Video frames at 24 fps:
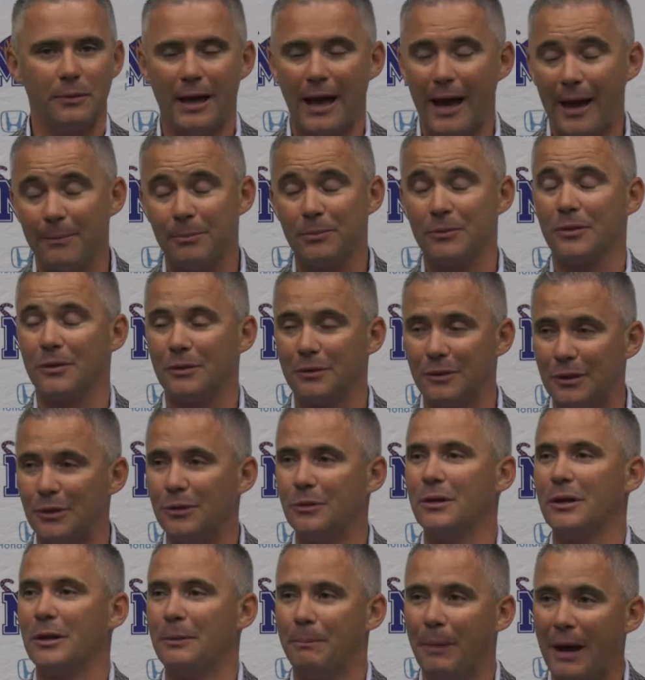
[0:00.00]

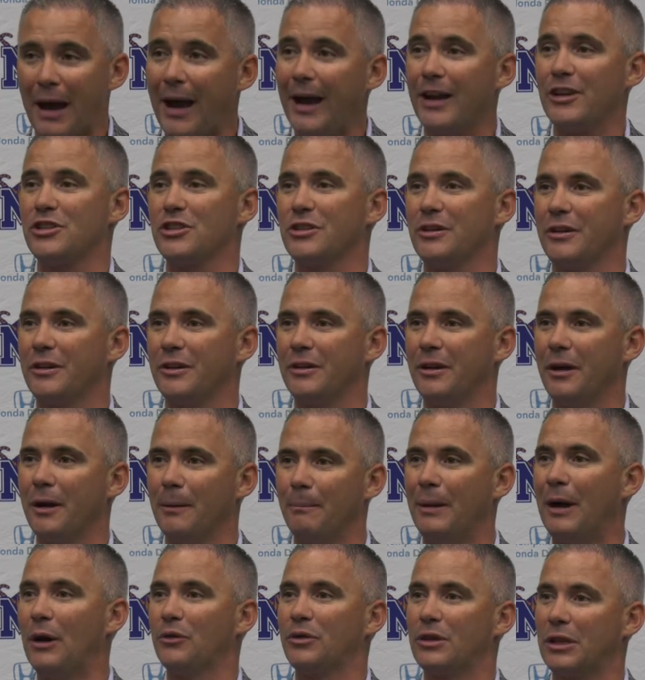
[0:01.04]
absolutely passionate
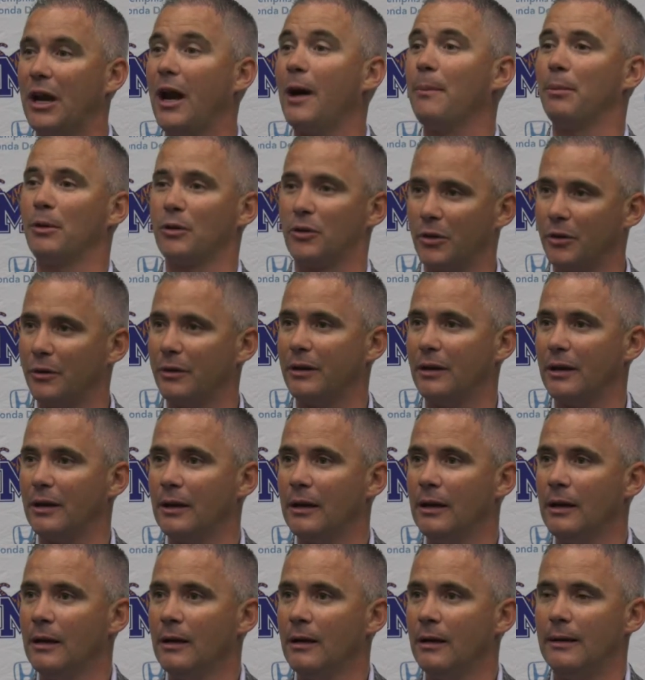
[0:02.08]
about the opportunity.
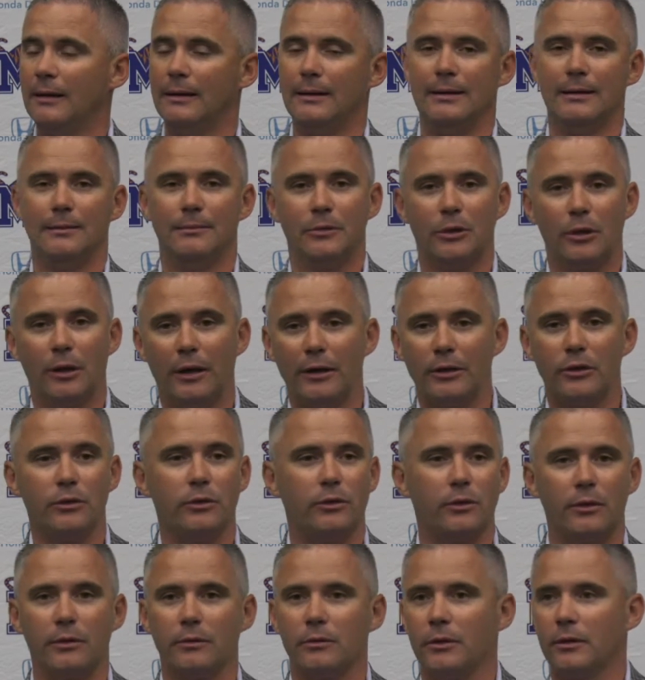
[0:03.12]
I
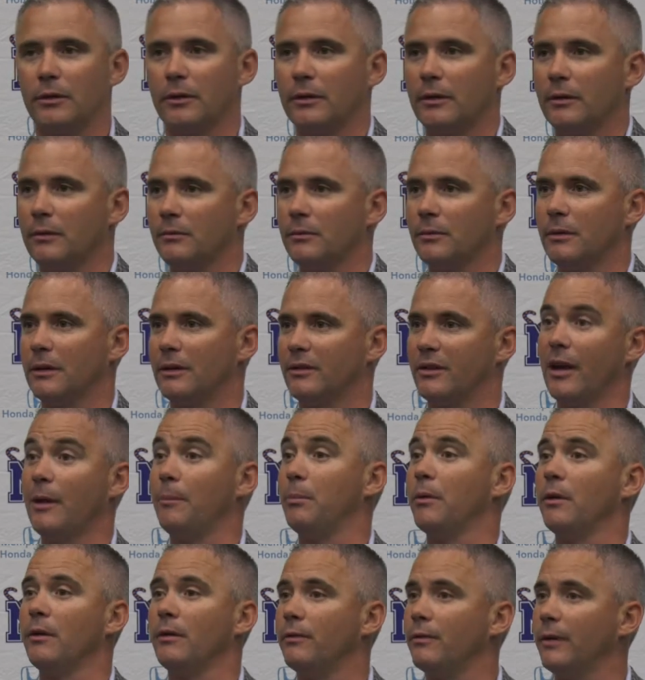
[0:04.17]
use the
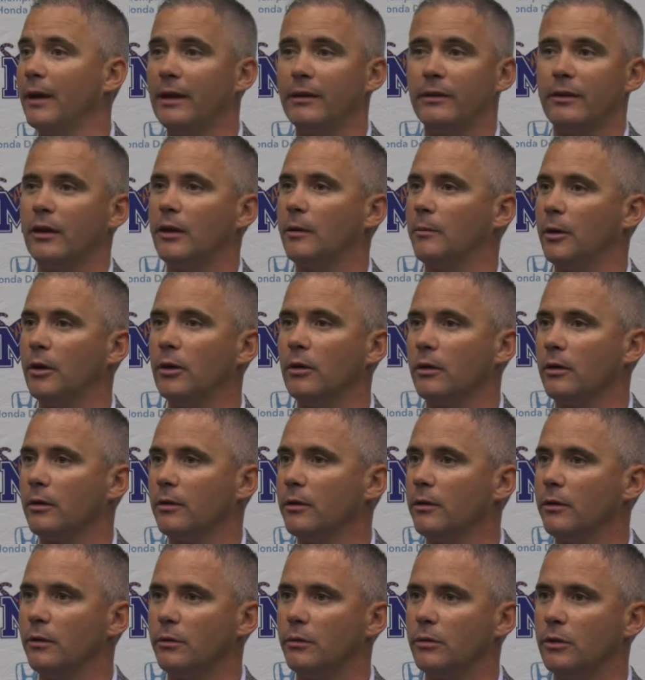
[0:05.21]
example of Anthony Miller,
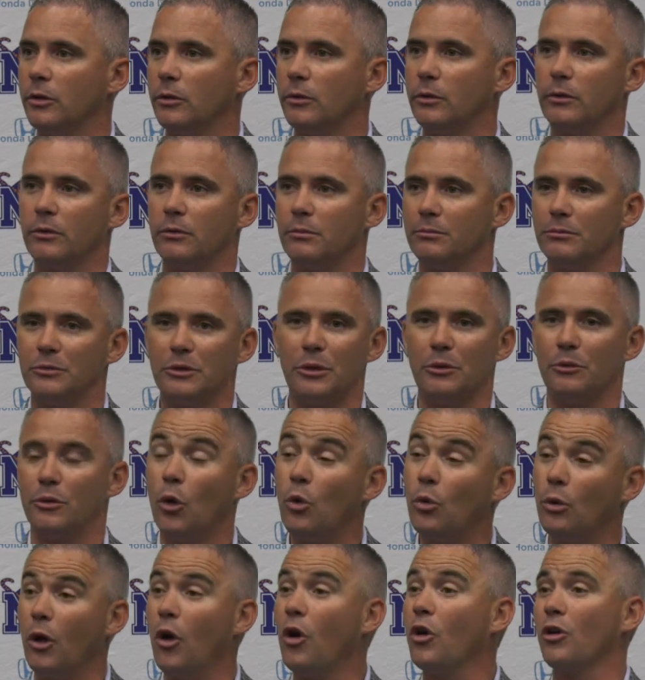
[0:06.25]
who is
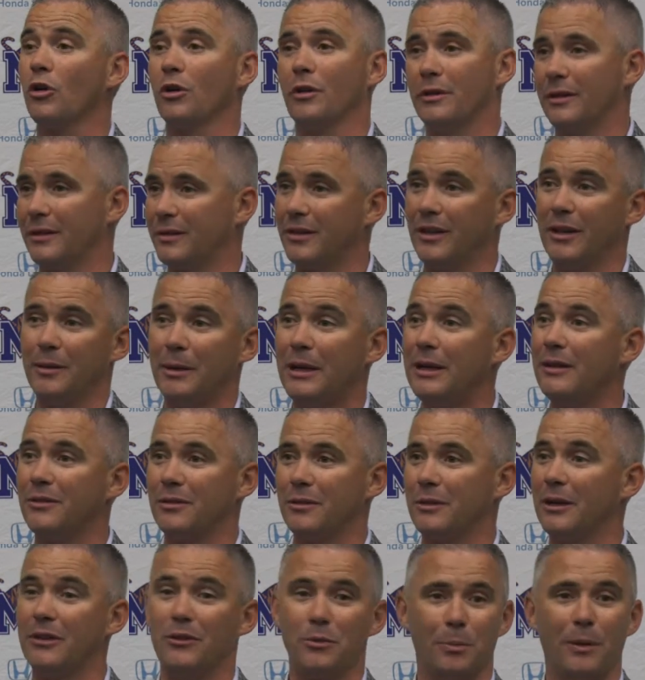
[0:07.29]
no longer on this team.
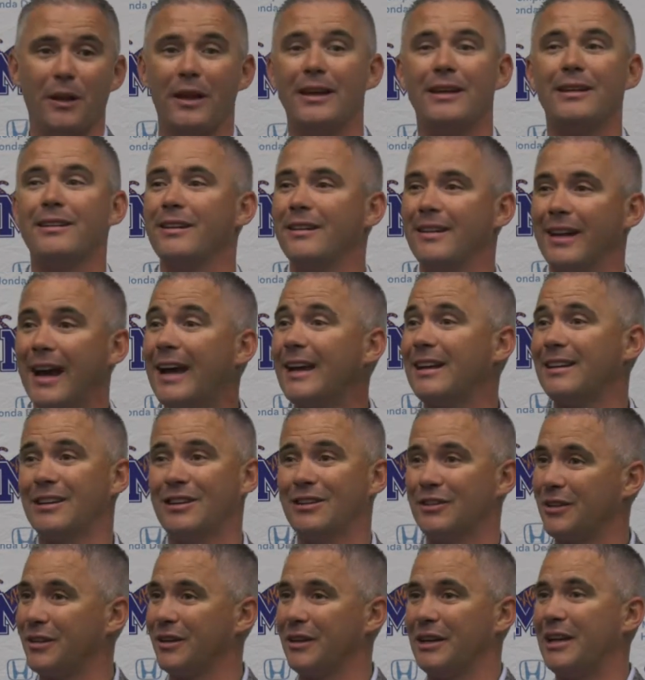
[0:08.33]
He's playing tonight.
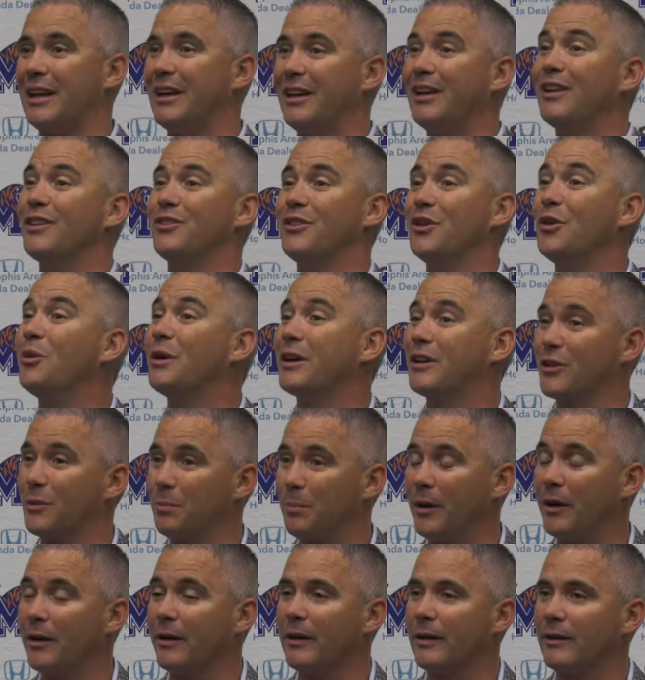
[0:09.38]
He's going to get his new
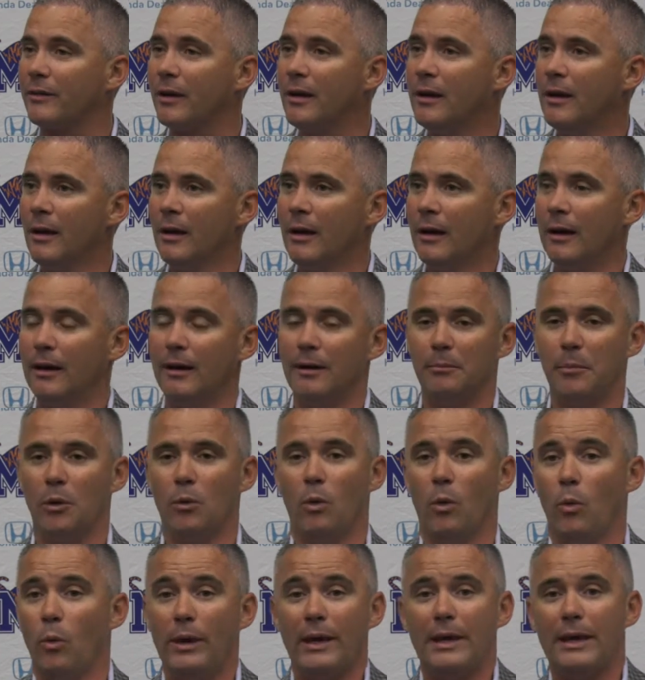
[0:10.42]
experience. But
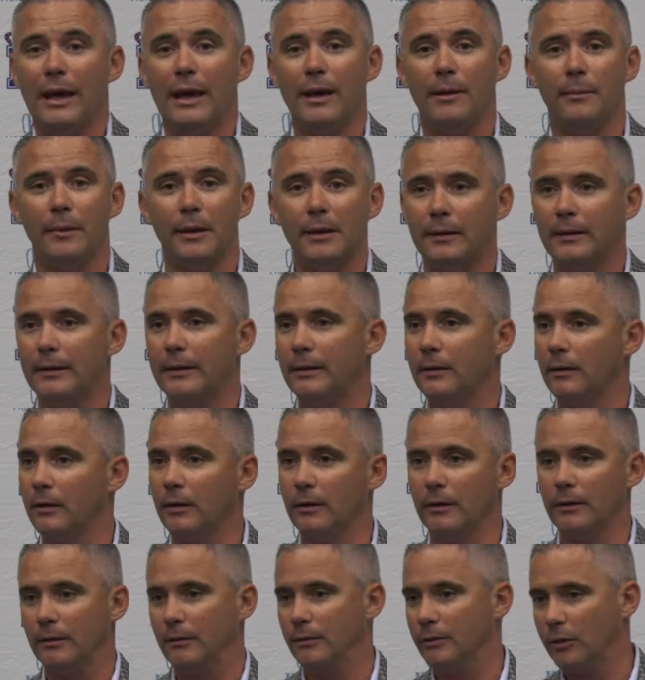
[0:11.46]
when we came in,
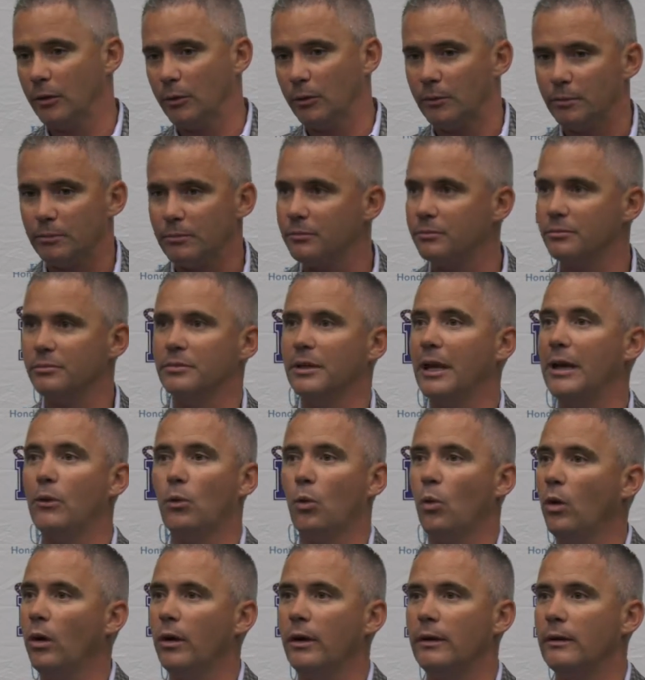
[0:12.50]
day
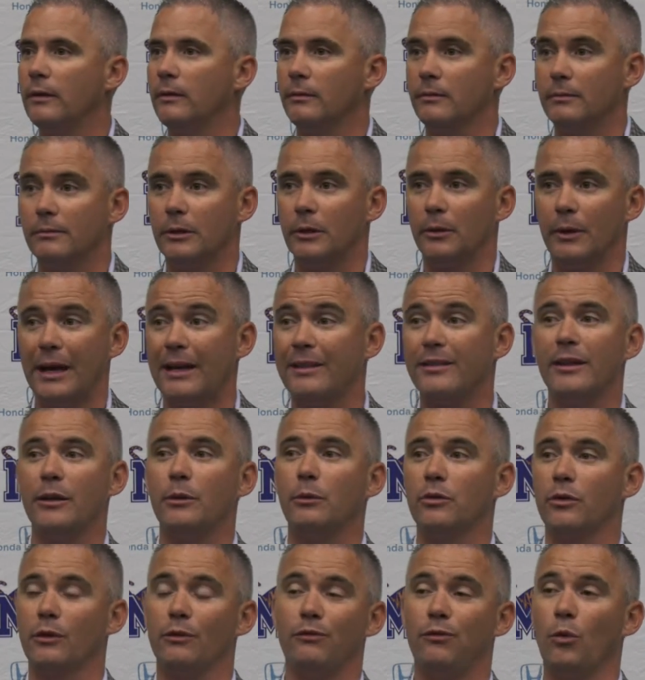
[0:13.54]
one, Anthony
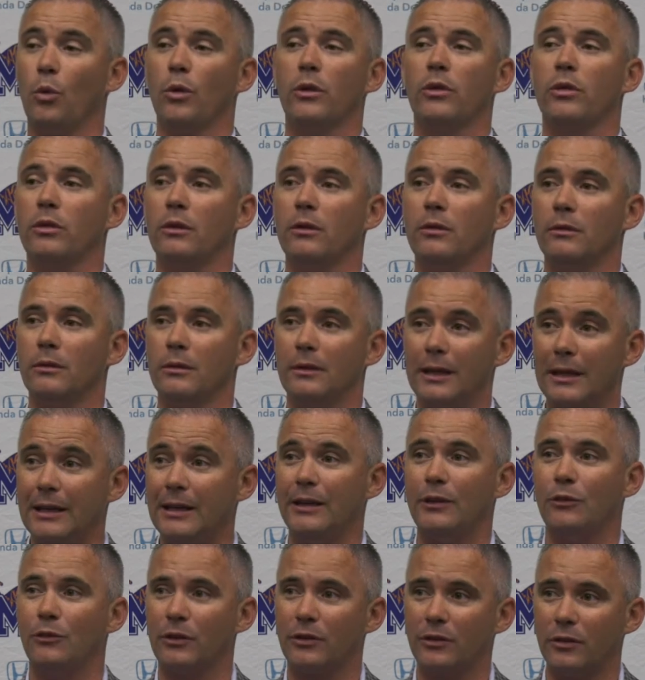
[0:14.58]
was a fourth
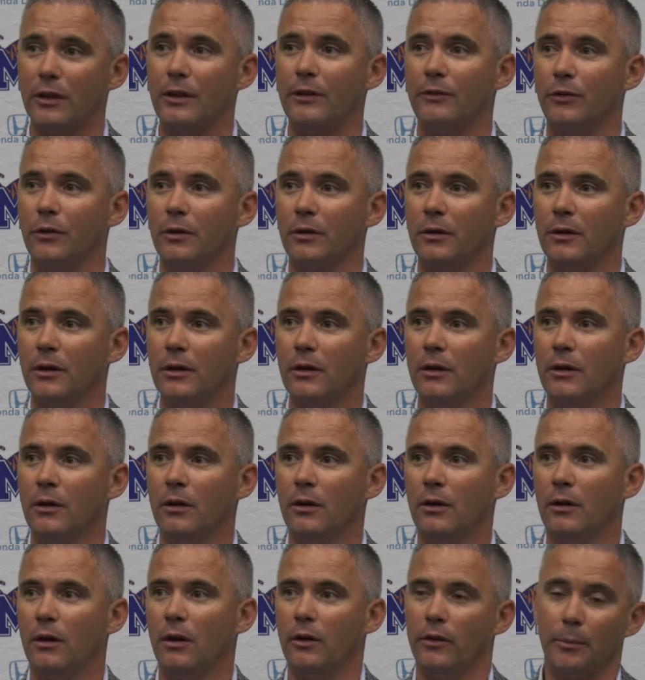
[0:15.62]
leading receiver
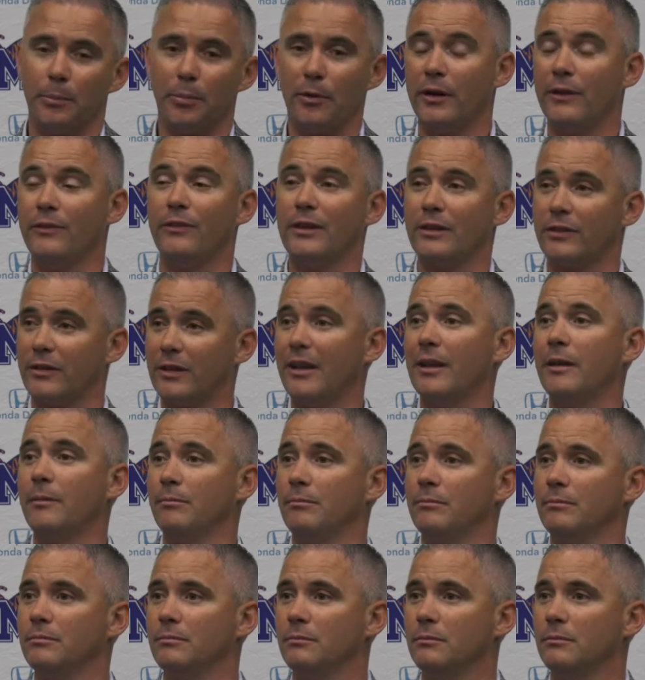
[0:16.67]
on the previous team.